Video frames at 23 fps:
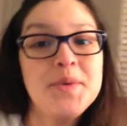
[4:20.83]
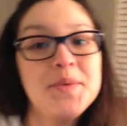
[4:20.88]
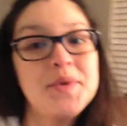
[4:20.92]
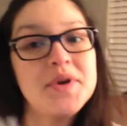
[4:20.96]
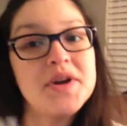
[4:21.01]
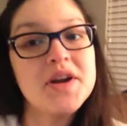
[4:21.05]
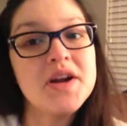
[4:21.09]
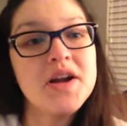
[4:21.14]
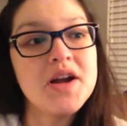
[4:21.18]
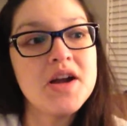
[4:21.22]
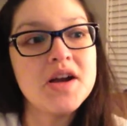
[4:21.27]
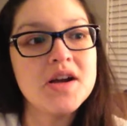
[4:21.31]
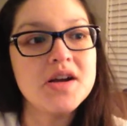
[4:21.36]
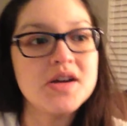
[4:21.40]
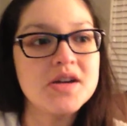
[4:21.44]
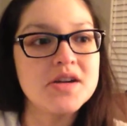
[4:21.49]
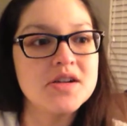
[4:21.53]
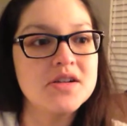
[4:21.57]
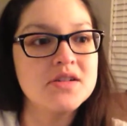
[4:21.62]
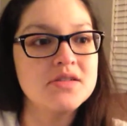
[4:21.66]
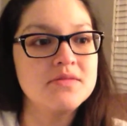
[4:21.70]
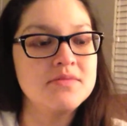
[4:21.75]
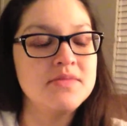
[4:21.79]
We're
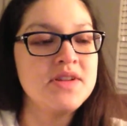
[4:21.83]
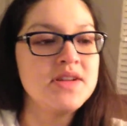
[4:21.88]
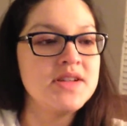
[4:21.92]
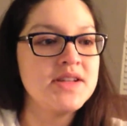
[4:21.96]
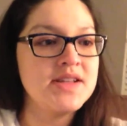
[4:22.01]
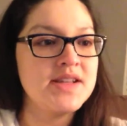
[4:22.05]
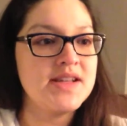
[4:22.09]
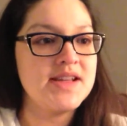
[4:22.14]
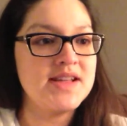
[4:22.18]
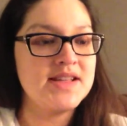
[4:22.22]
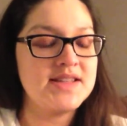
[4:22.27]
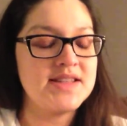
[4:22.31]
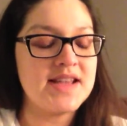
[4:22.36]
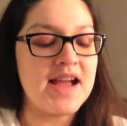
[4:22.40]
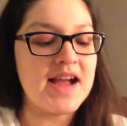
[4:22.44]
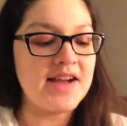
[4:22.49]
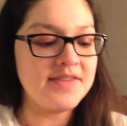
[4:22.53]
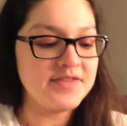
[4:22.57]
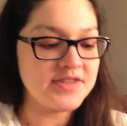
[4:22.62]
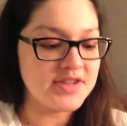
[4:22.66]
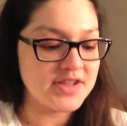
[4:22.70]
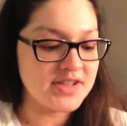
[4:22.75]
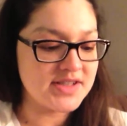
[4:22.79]
home. It's
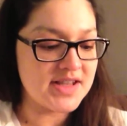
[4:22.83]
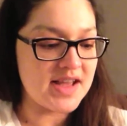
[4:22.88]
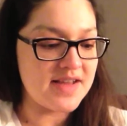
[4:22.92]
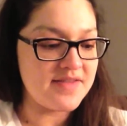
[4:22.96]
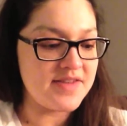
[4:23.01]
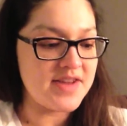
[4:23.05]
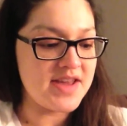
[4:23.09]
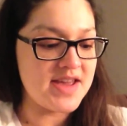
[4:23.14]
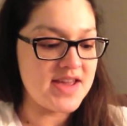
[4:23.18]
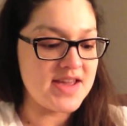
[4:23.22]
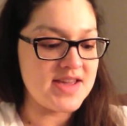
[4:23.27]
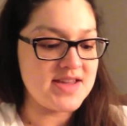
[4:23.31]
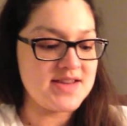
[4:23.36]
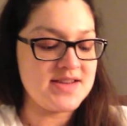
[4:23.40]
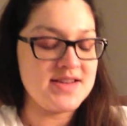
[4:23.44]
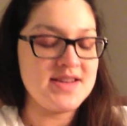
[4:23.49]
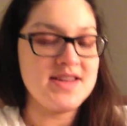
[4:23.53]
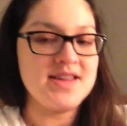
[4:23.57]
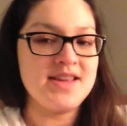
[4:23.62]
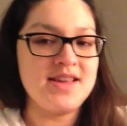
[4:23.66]
after seven.